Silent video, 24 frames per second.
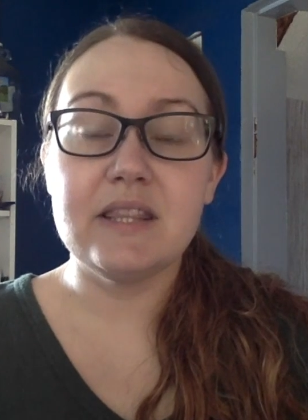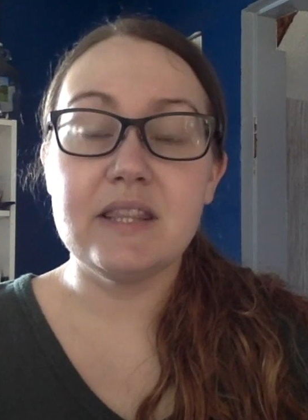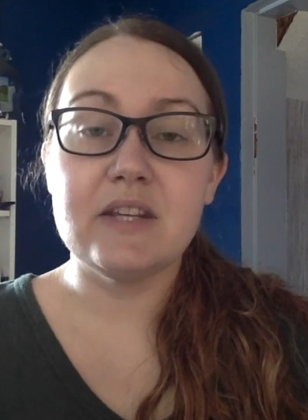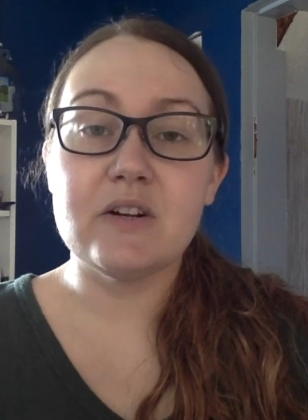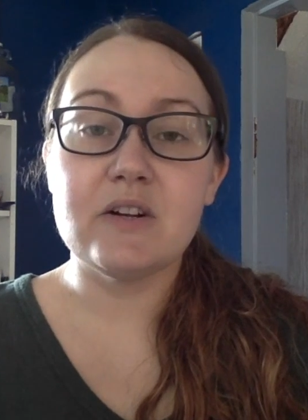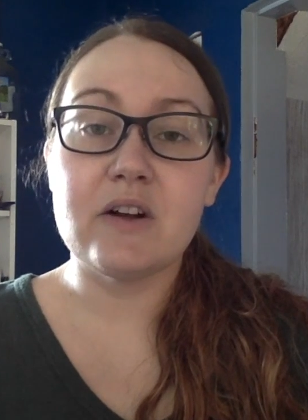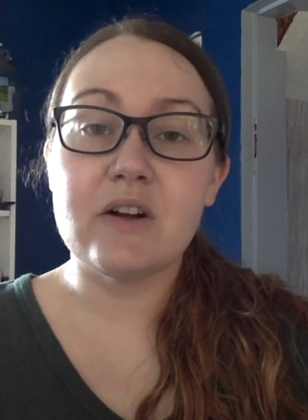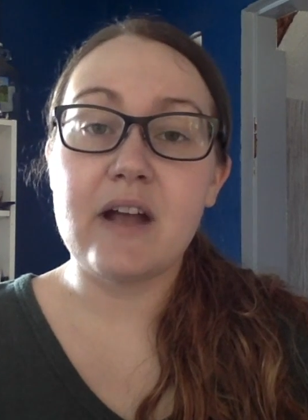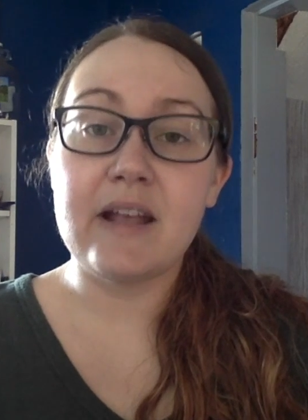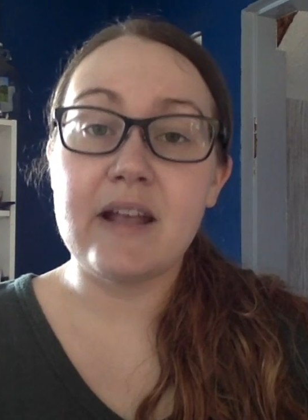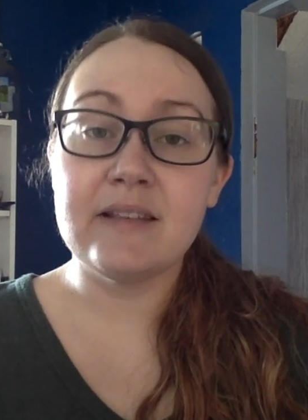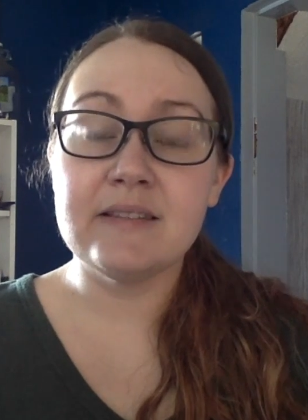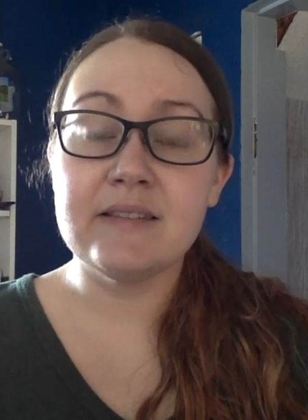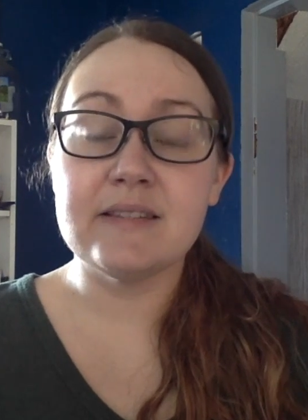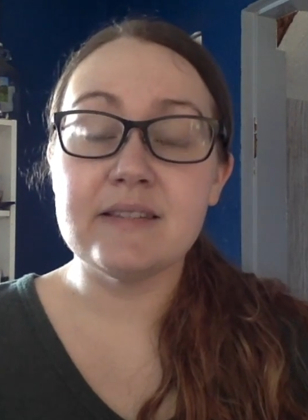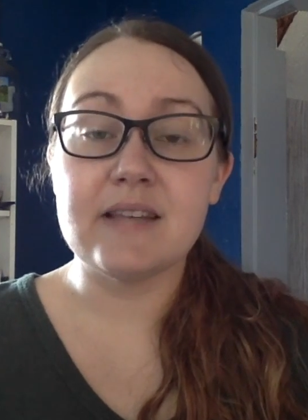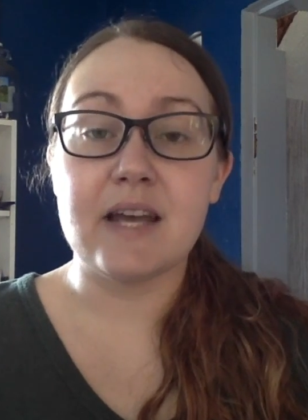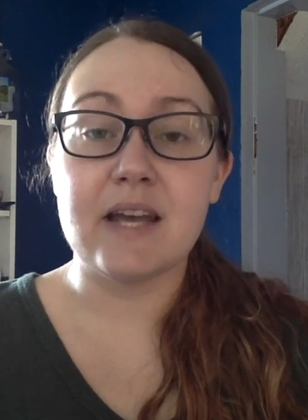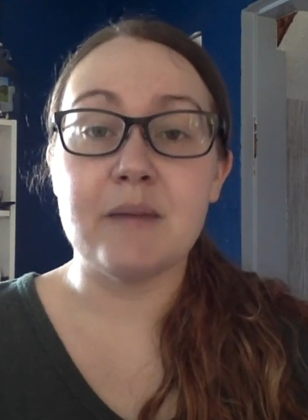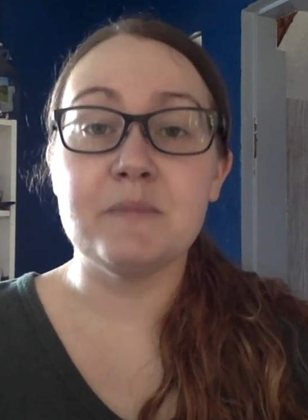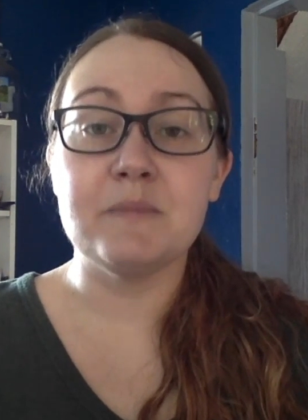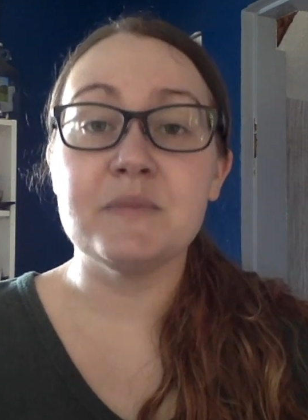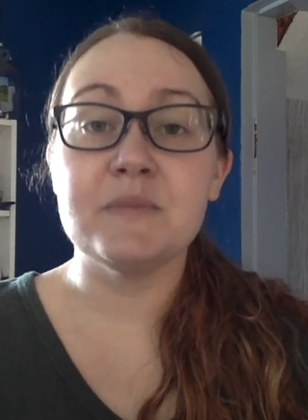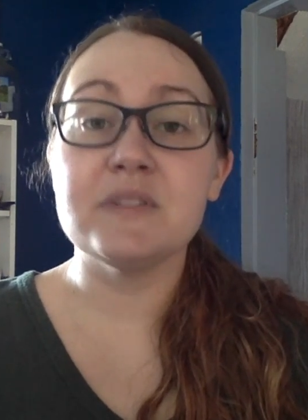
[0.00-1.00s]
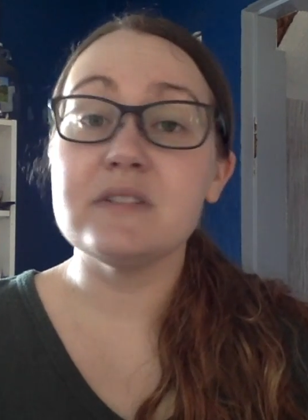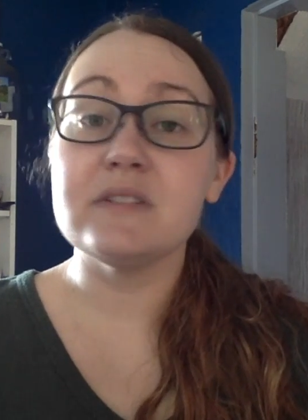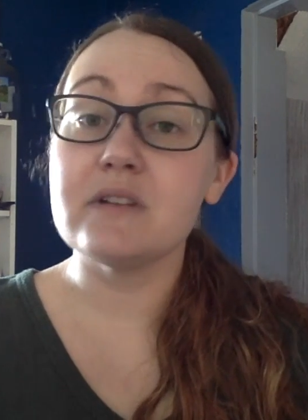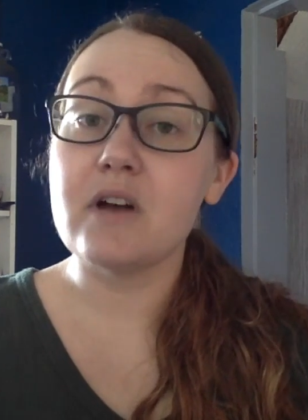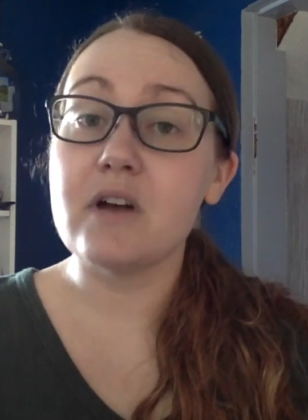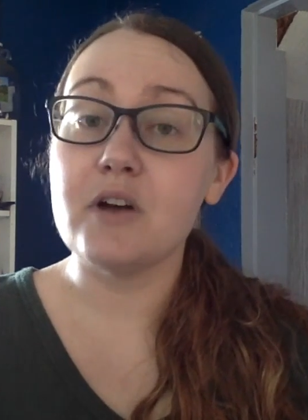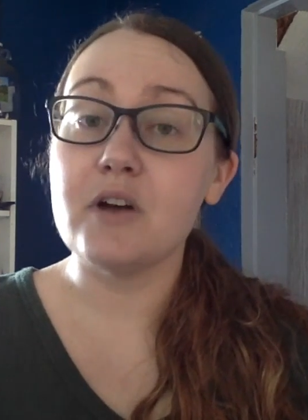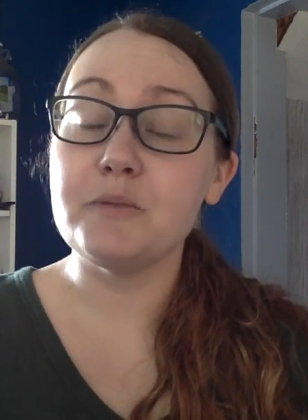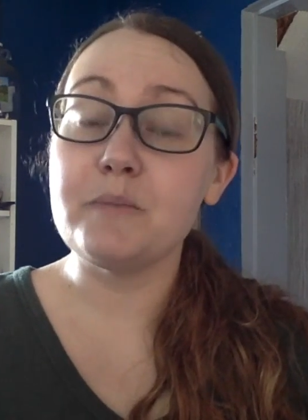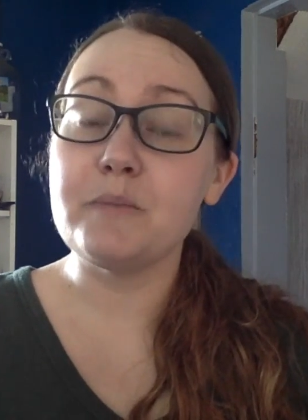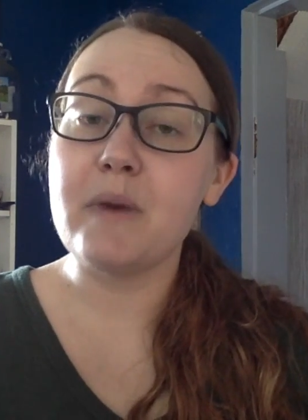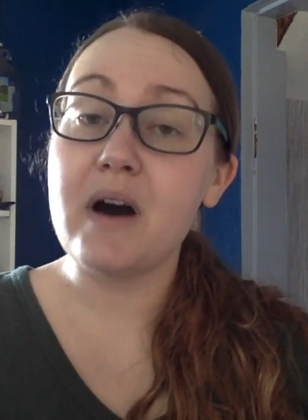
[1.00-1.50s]
there are enzymes
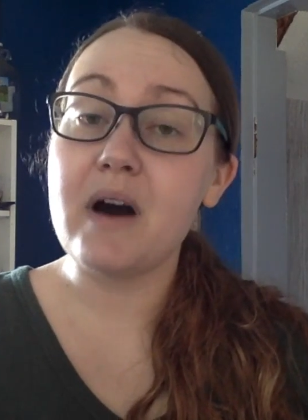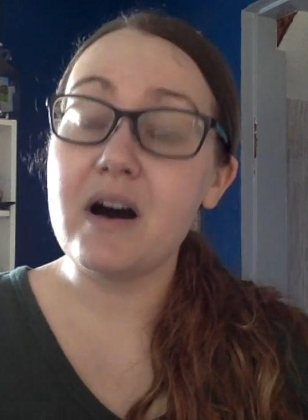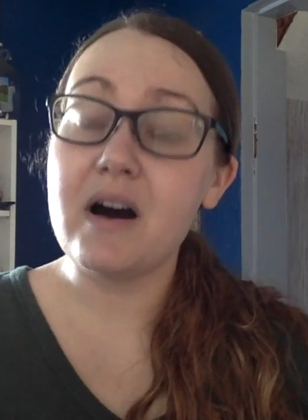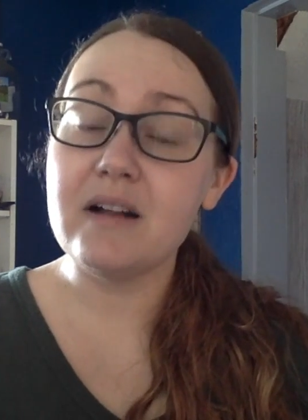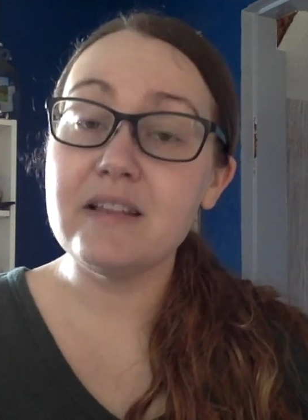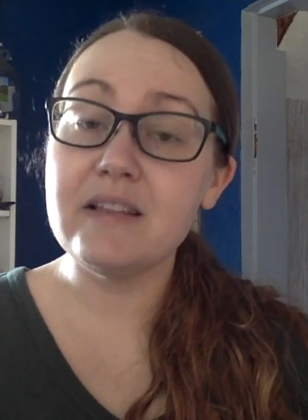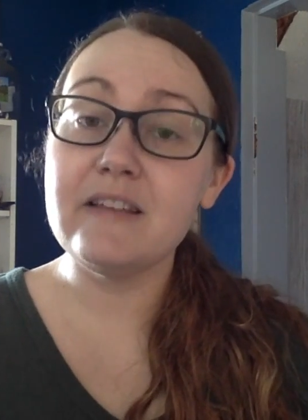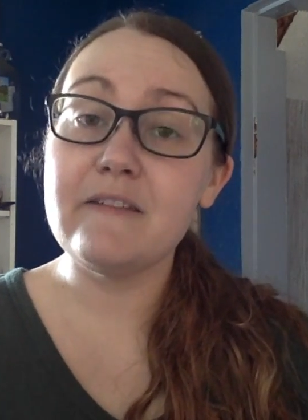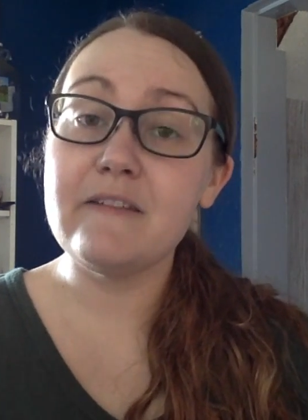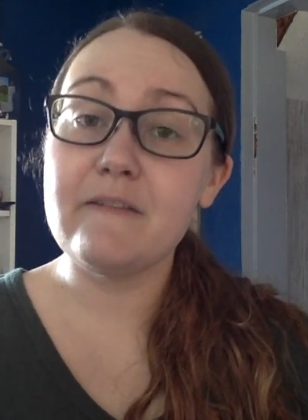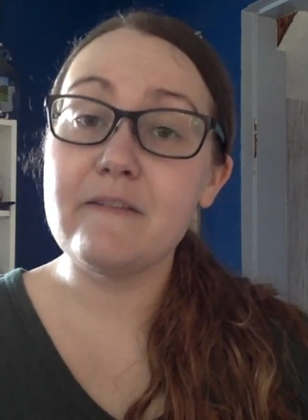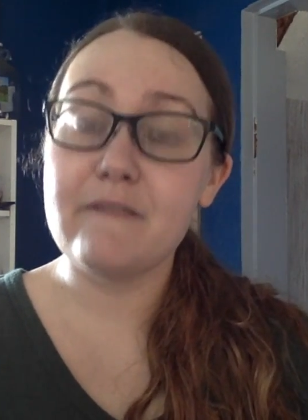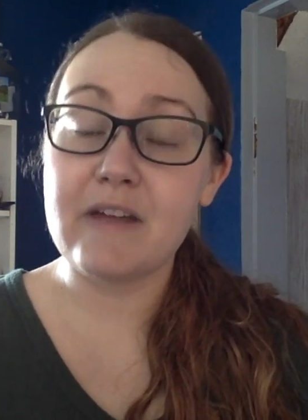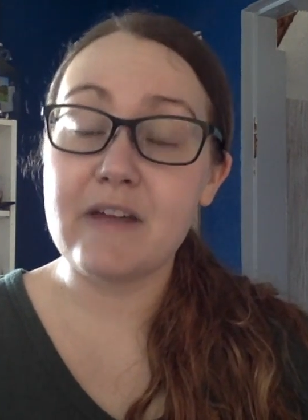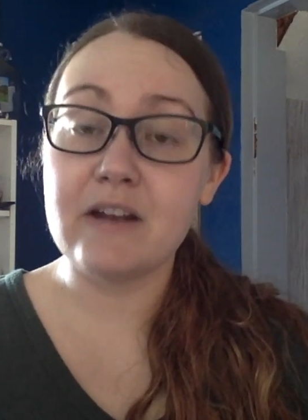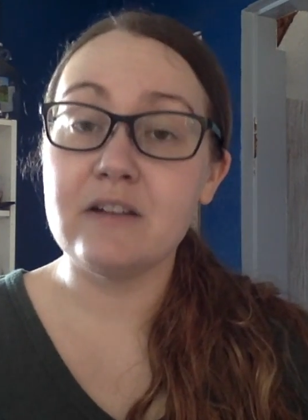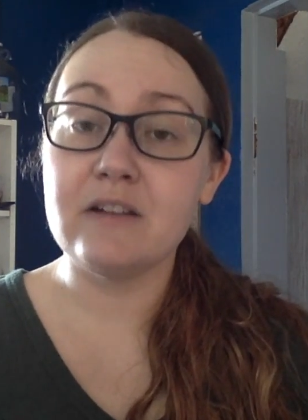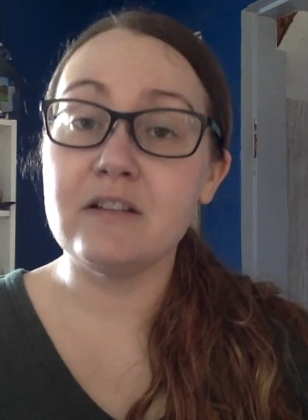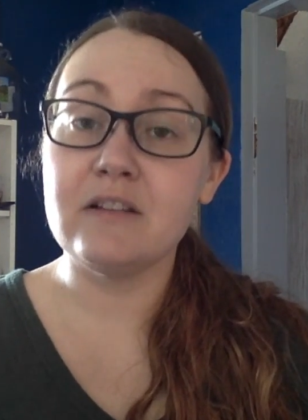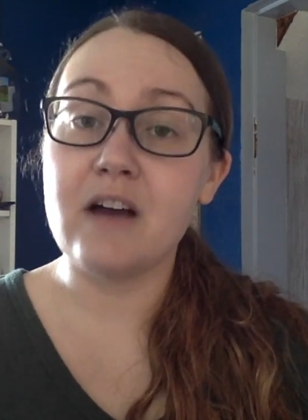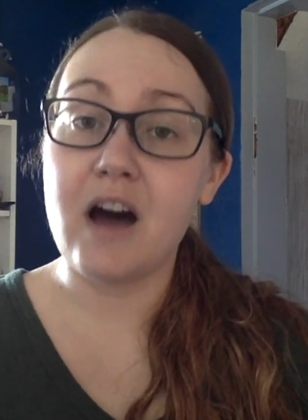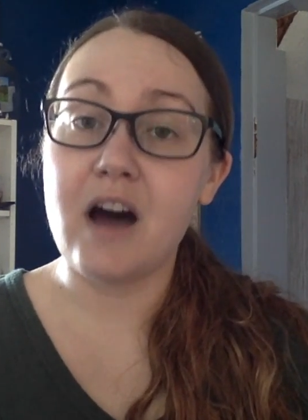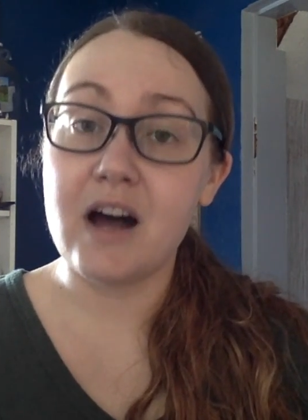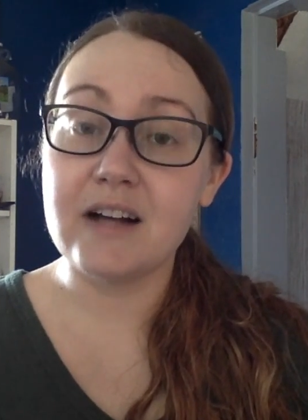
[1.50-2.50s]
called polyphenol